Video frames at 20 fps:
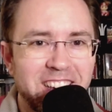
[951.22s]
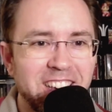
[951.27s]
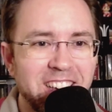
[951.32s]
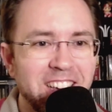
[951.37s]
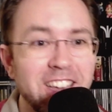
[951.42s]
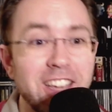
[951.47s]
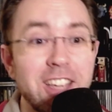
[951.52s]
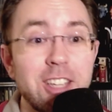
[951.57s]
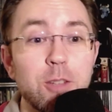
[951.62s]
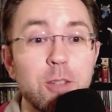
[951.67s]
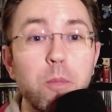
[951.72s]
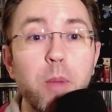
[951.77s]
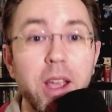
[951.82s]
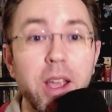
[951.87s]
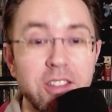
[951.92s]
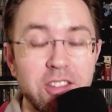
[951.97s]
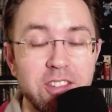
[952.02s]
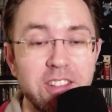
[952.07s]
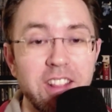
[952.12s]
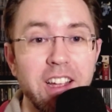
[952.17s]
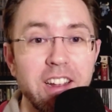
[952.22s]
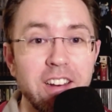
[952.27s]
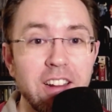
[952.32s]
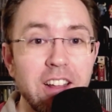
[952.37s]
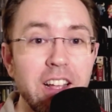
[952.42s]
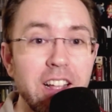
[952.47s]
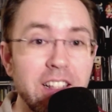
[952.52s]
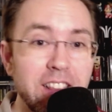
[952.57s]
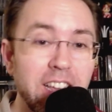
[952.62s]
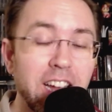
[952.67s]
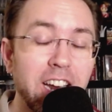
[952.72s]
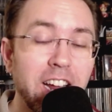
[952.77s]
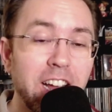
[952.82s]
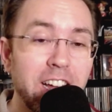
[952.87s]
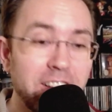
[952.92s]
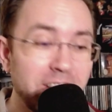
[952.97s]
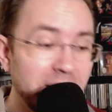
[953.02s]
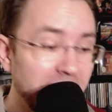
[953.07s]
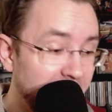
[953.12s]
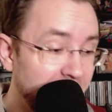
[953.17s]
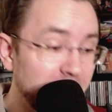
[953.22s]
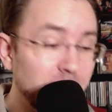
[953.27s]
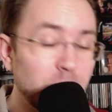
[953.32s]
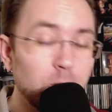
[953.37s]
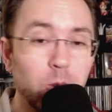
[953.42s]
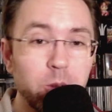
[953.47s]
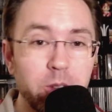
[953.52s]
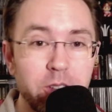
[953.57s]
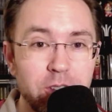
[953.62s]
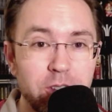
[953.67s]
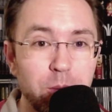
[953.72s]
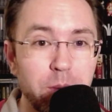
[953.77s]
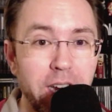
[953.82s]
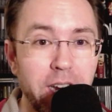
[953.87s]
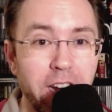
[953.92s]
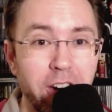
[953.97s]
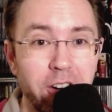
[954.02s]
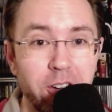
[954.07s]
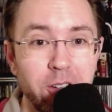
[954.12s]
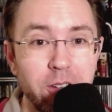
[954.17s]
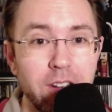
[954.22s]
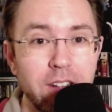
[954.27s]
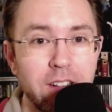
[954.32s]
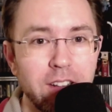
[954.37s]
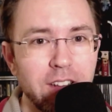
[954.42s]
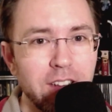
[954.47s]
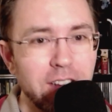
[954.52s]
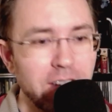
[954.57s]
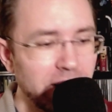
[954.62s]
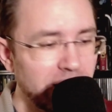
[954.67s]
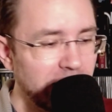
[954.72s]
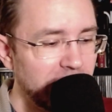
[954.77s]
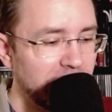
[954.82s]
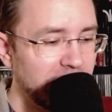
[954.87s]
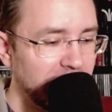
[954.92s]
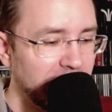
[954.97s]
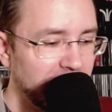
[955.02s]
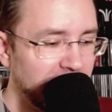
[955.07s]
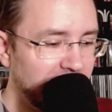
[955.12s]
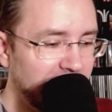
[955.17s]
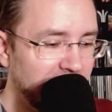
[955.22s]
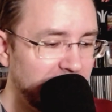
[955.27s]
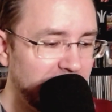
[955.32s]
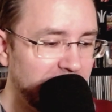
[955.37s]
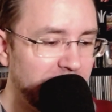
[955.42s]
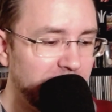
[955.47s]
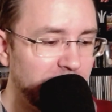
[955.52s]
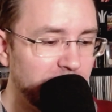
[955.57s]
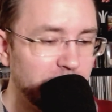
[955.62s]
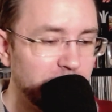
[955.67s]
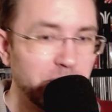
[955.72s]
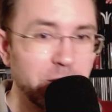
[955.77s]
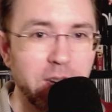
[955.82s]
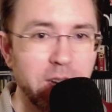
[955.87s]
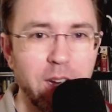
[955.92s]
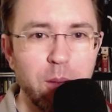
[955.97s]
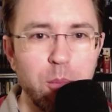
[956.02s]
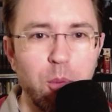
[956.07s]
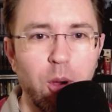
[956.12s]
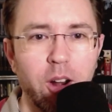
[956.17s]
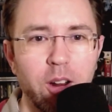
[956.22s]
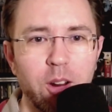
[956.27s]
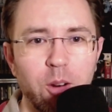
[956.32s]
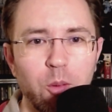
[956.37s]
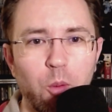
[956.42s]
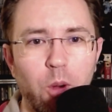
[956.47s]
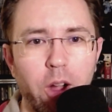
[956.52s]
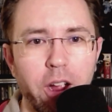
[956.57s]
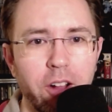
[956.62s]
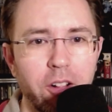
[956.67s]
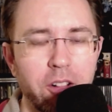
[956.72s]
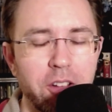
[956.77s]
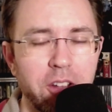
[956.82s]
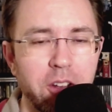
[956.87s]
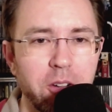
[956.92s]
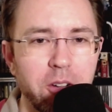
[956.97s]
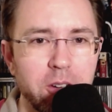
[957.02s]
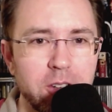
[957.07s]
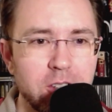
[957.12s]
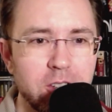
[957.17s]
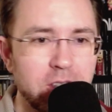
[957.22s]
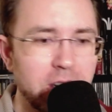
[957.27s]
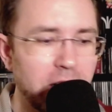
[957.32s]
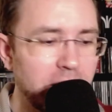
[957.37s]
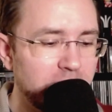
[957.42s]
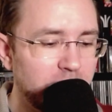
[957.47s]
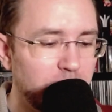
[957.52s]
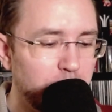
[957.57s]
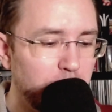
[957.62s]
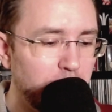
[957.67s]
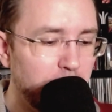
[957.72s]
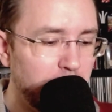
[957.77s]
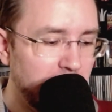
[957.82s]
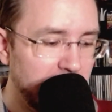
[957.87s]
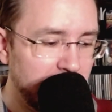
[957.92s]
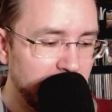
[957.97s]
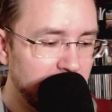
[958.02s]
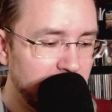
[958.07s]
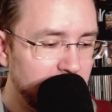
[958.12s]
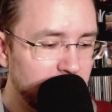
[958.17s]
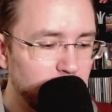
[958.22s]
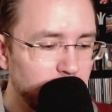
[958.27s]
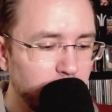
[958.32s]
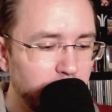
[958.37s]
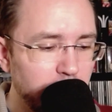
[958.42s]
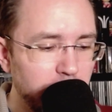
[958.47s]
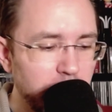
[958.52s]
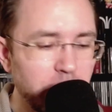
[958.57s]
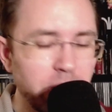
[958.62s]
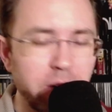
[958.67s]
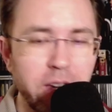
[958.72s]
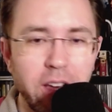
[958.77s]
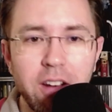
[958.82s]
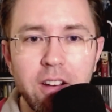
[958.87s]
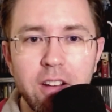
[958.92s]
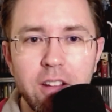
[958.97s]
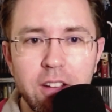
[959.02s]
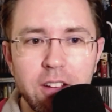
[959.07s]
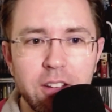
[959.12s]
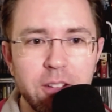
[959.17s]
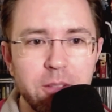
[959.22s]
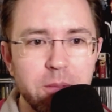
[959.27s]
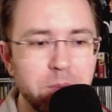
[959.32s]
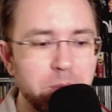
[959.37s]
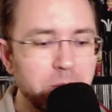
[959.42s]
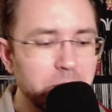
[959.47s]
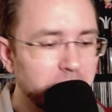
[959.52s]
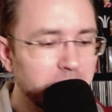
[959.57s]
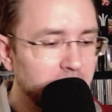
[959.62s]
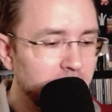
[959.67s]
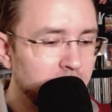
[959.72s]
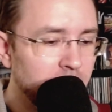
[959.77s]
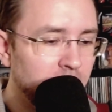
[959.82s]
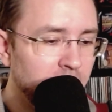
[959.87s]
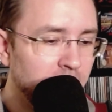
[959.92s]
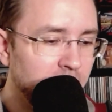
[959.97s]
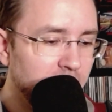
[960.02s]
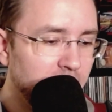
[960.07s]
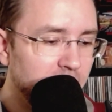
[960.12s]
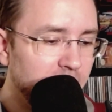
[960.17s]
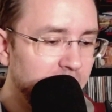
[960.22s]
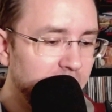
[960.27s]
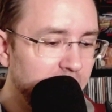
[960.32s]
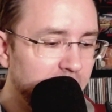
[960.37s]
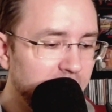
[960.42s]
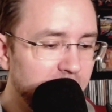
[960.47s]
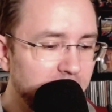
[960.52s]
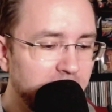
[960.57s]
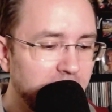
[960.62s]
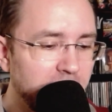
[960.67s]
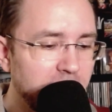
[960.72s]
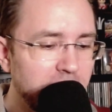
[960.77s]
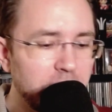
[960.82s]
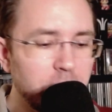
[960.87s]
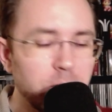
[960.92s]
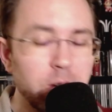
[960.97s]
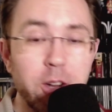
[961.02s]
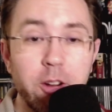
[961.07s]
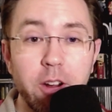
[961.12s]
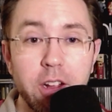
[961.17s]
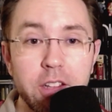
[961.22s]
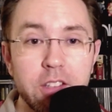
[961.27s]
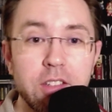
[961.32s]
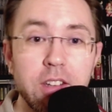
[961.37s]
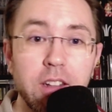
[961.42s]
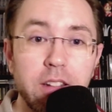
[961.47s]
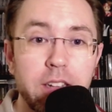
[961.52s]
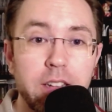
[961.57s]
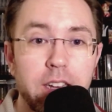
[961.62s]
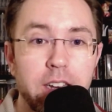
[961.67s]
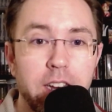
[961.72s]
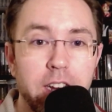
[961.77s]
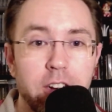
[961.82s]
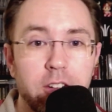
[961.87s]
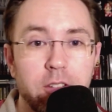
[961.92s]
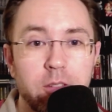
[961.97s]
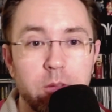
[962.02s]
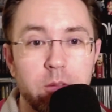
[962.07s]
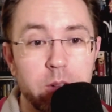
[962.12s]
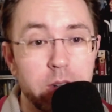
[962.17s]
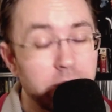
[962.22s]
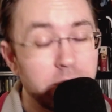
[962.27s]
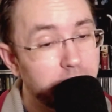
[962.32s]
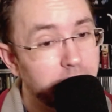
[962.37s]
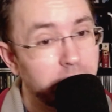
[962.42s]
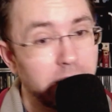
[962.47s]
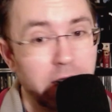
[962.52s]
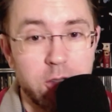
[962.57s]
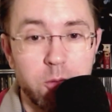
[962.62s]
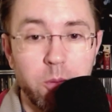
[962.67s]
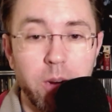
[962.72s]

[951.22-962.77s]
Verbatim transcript: he's pissed that that I that he sold it to me now. Uh, I bought it a while ago. It just hasn't made it into a video yet. And yeah, he regrets selling it now. Well, that's what